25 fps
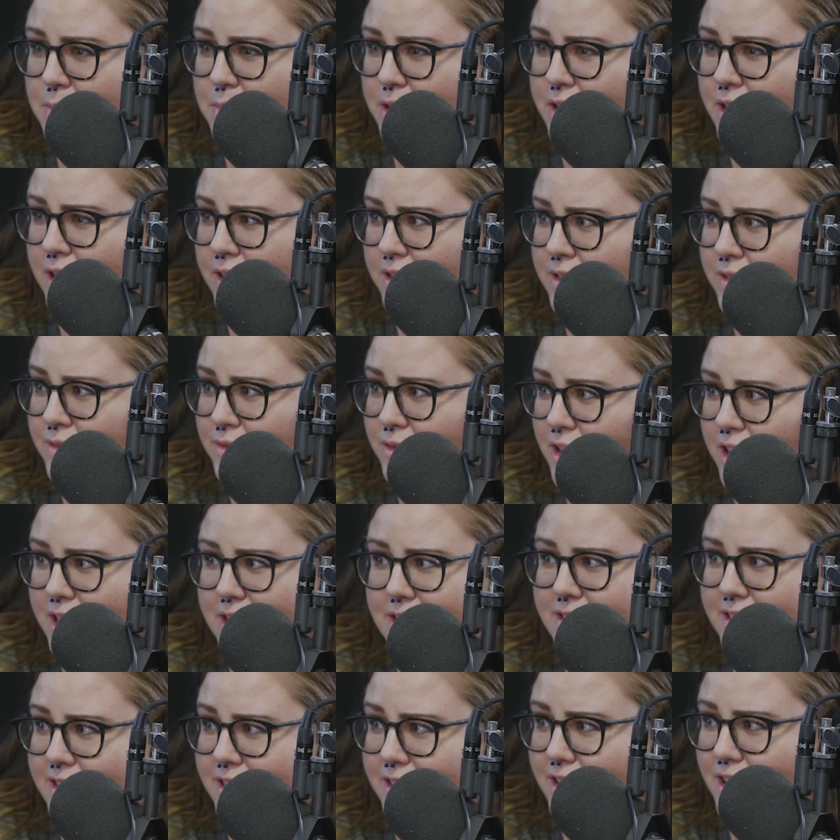reproductive
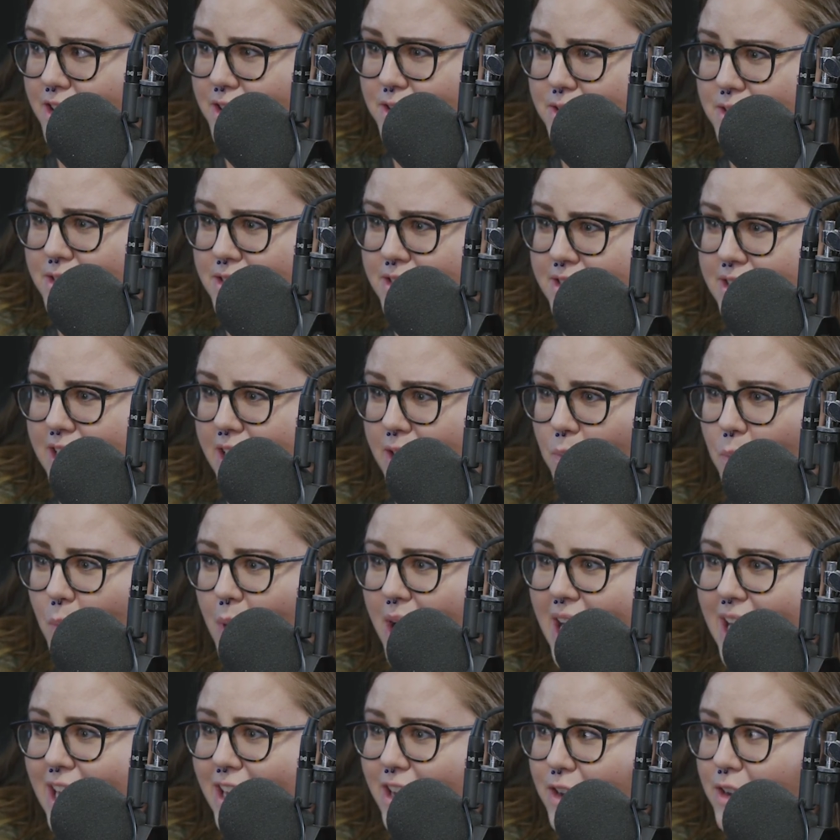rights heroes?
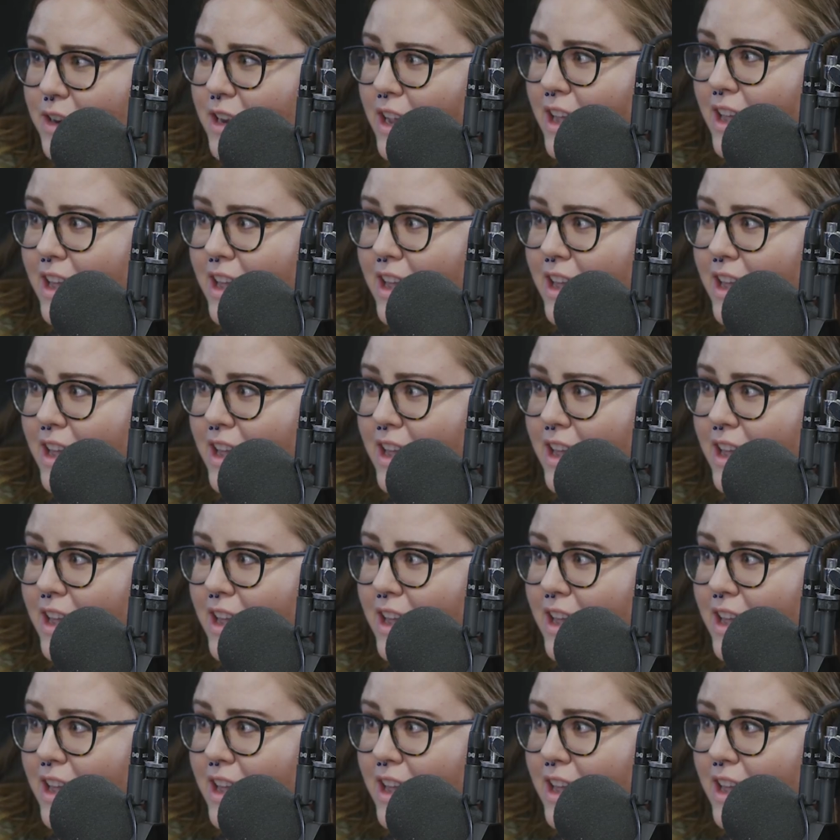Like why